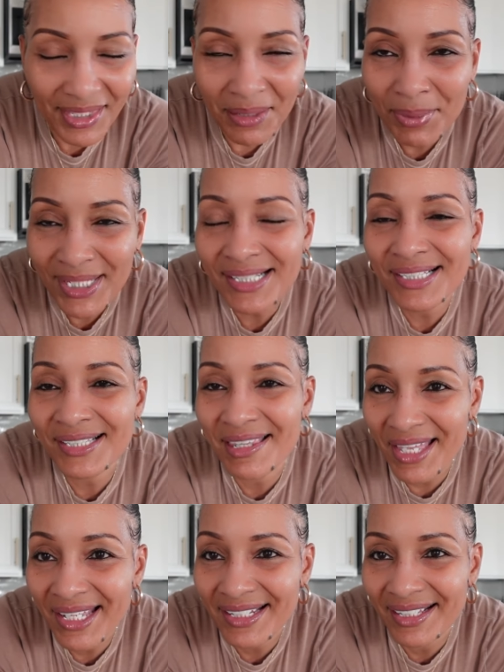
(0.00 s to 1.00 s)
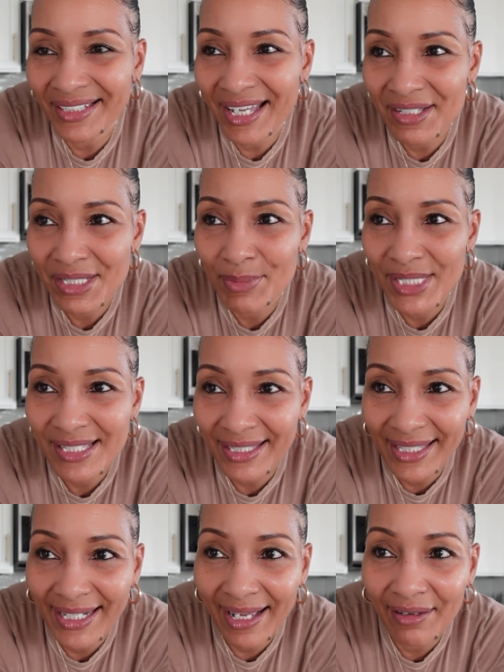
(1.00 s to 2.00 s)
But that allows me to
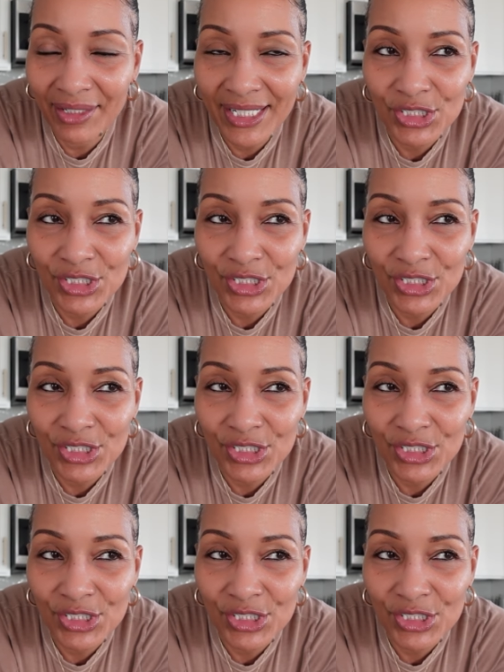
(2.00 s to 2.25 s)
get out